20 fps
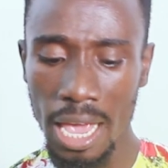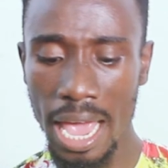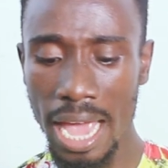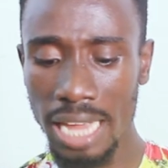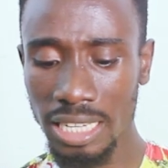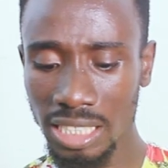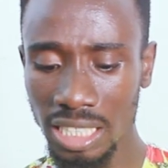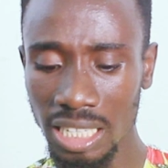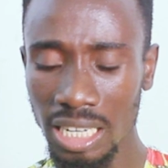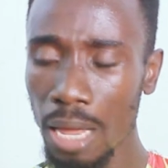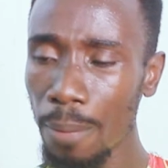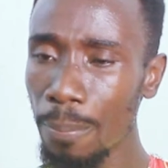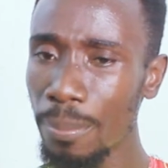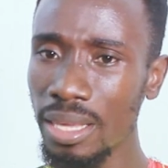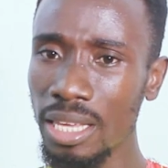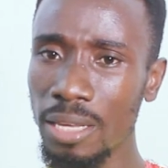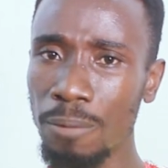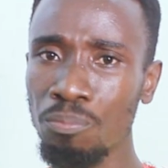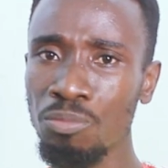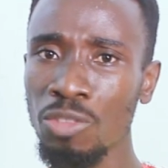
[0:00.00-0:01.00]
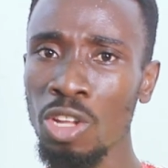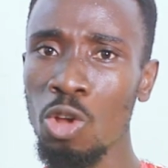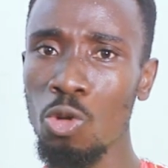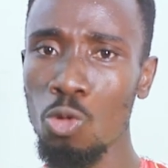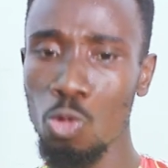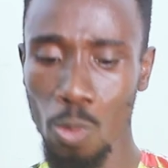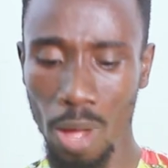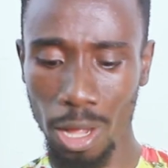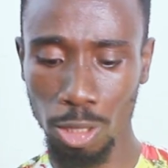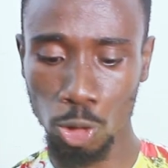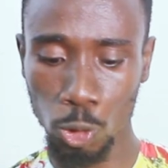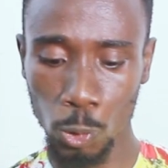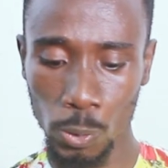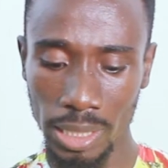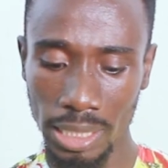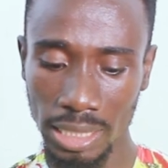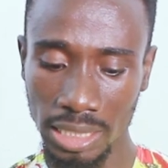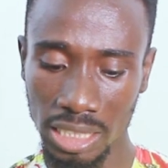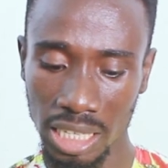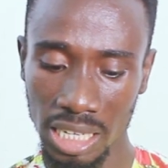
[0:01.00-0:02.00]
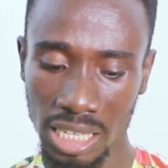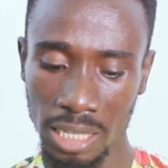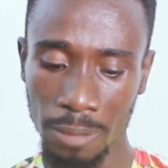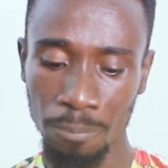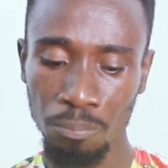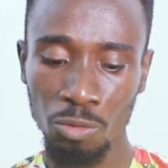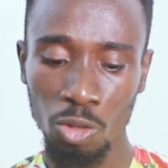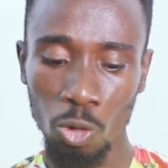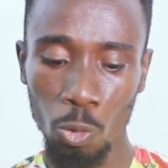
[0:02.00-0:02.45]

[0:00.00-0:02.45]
And let me run to Italy.